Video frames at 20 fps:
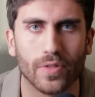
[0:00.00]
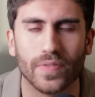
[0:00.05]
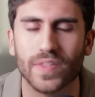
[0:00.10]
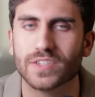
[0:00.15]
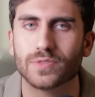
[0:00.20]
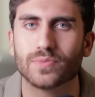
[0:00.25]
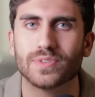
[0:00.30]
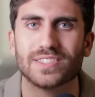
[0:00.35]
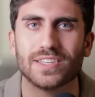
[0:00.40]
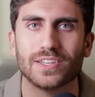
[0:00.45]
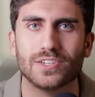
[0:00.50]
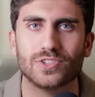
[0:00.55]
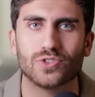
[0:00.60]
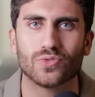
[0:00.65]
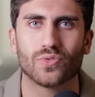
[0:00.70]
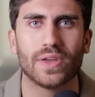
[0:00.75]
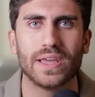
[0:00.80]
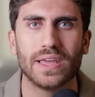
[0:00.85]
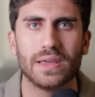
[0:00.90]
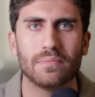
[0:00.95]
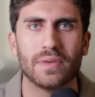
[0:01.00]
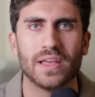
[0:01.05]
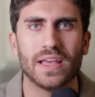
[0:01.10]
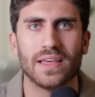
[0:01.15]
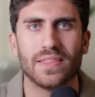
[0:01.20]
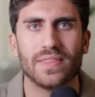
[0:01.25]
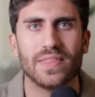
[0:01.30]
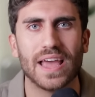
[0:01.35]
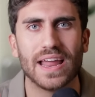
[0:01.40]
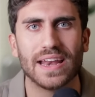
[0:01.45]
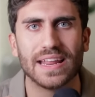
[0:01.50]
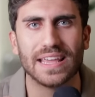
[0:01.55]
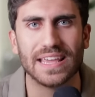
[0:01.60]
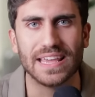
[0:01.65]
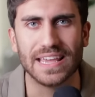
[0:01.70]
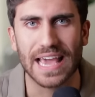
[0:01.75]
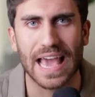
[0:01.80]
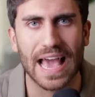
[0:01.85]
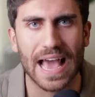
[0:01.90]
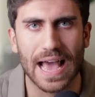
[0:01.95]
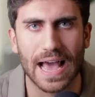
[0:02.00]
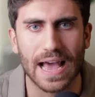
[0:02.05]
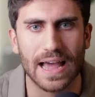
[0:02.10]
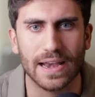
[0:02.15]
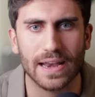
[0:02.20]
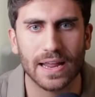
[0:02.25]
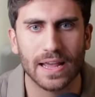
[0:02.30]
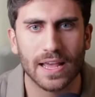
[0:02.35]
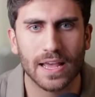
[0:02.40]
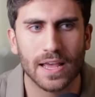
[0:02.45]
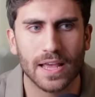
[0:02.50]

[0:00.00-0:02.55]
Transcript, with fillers: And this was the dream that he had.